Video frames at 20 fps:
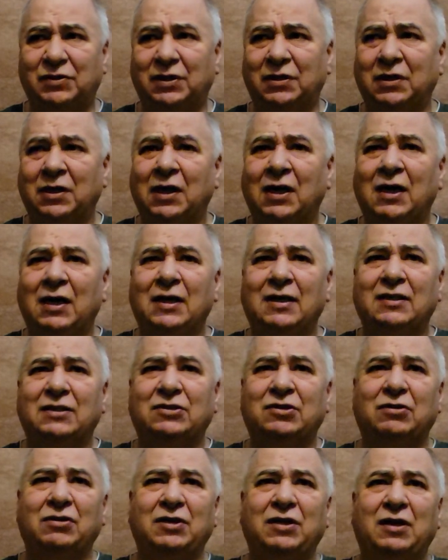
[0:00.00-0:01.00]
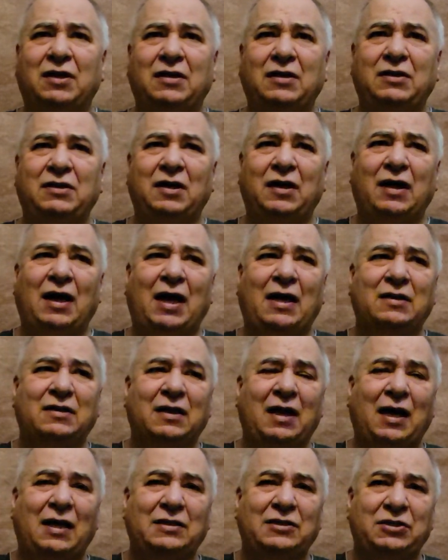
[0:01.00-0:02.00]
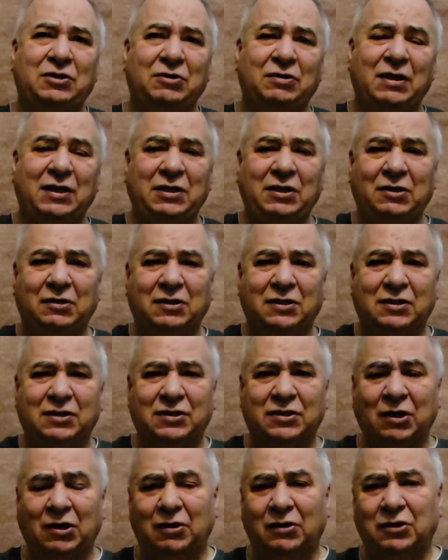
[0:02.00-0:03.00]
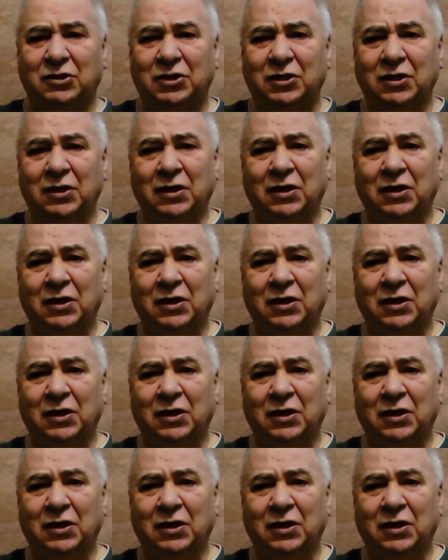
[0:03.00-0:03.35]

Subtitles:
And so as you're in your search